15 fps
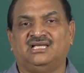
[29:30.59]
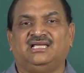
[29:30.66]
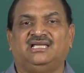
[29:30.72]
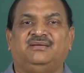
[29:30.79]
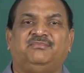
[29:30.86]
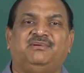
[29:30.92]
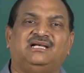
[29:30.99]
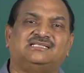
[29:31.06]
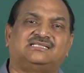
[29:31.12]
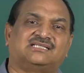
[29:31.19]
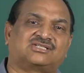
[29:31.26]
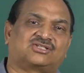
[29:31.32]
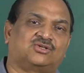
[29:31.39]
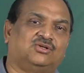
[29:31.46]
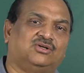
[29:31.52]
He builds a
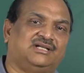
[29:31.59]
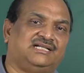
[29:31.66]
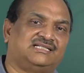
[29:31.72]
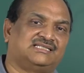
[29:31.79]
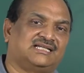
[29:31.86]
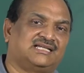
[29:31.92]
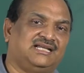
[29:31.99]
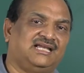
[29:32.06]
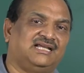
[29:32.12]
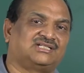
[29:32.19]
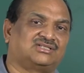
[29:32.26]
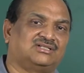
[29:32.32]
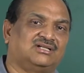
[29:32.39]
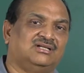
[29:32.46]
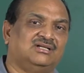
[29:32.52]
story, it's a
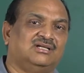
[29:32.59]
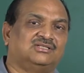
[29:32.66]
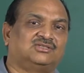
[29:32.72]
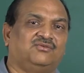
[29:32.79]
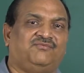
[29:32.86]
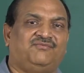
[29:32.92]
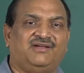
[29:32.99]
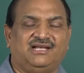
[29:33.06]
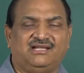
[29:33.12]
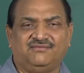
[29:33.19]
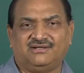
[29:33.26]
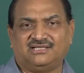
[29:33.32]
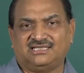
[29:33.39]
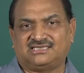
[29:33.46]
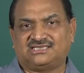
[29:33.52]
creation. So
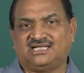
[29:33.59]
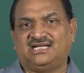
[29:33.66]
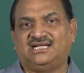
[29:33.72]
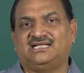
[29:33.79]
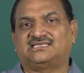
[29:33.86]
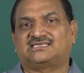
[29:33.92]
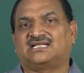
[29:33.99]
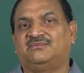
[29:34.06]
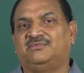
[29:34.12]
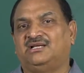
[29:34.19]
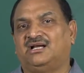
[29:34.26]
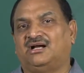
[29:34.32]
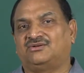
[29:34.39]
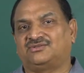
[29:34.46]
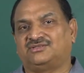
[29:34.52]
whenever the child is coming
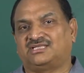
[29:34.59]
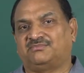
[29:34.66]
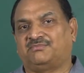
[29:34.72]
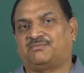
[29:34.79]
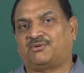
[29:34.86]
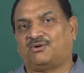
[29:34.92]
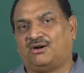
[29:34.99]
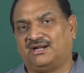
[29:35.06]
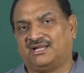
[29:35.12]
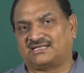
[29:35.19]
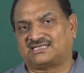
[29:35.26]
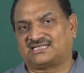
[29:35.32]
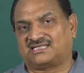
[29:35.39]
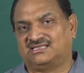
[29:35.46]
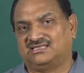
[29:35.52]
out with a
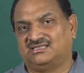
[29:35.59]
product